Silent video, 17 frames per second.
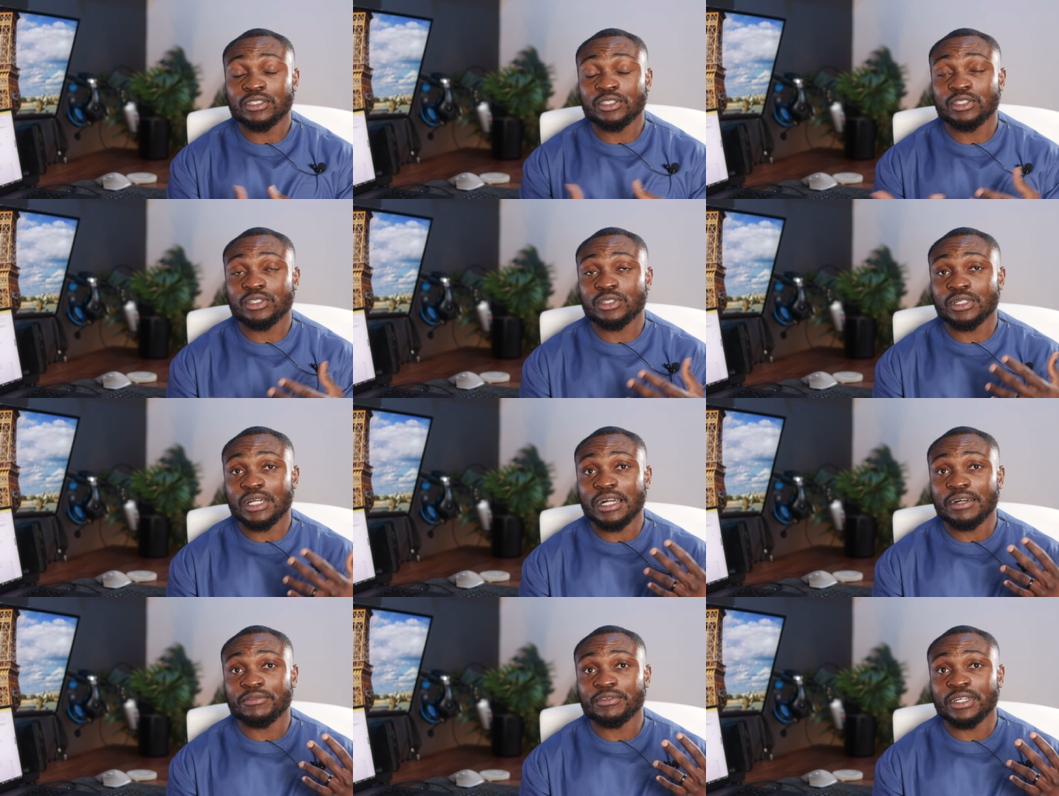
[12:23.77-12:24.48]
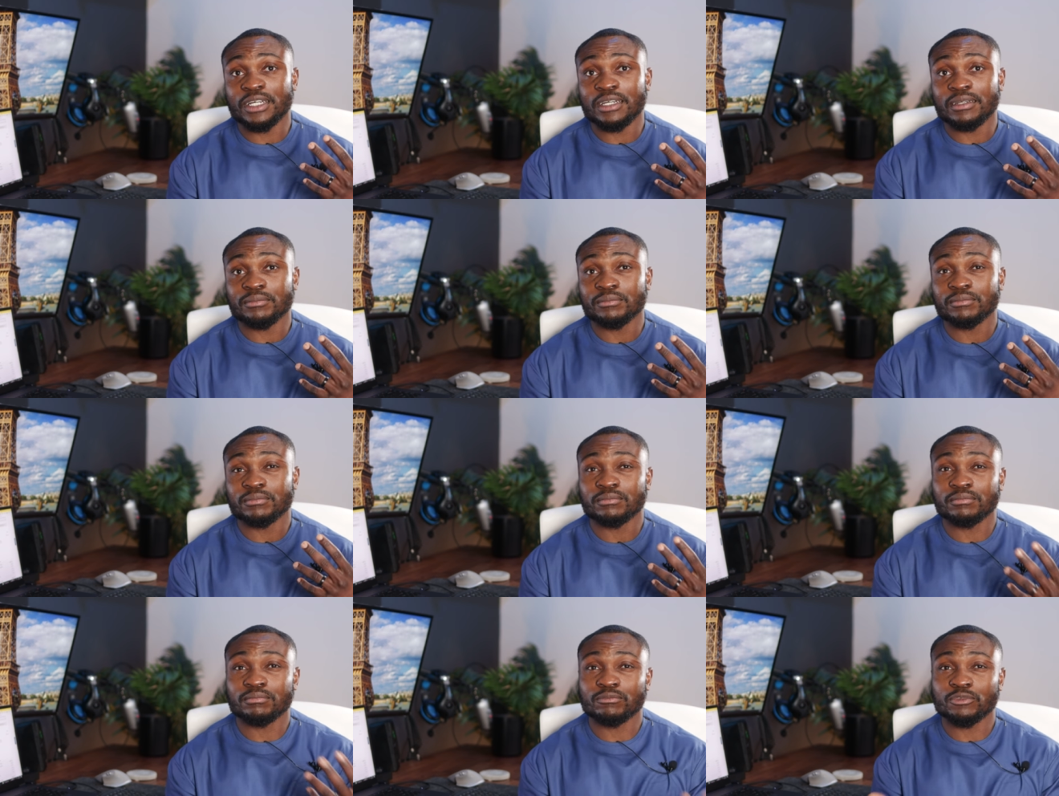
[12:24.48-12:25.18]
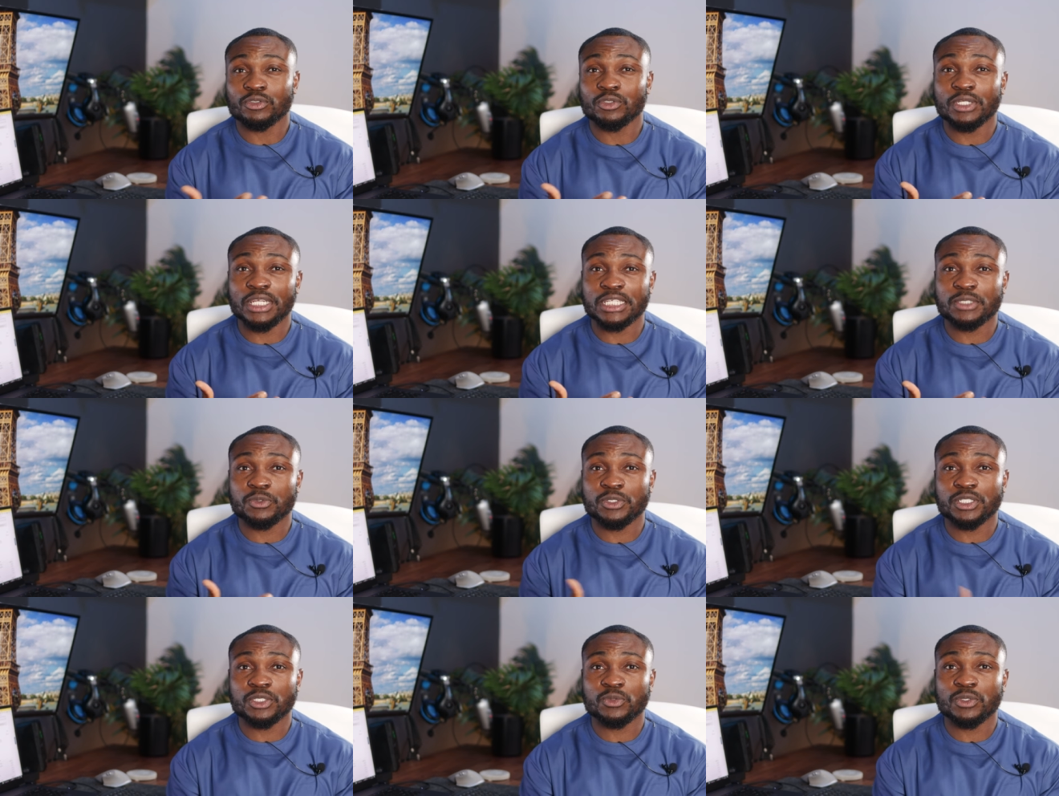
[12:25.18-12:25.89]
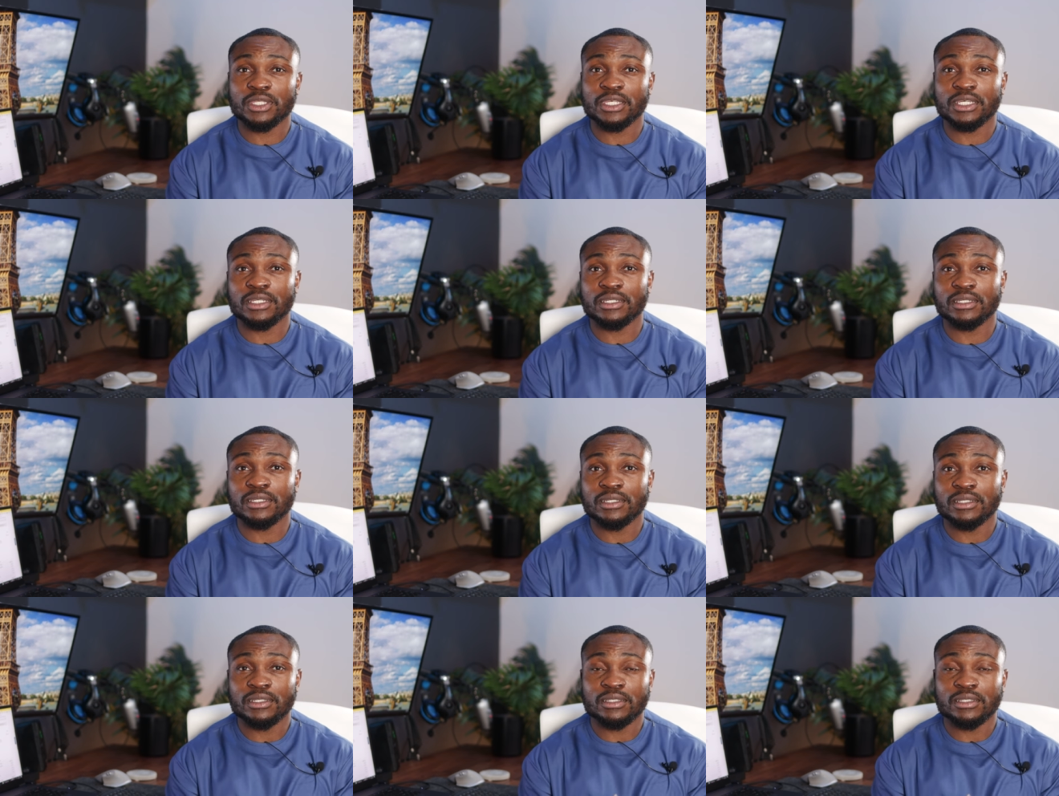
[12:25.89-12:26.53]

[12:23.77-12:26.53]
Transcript: Do you have a good experience with it?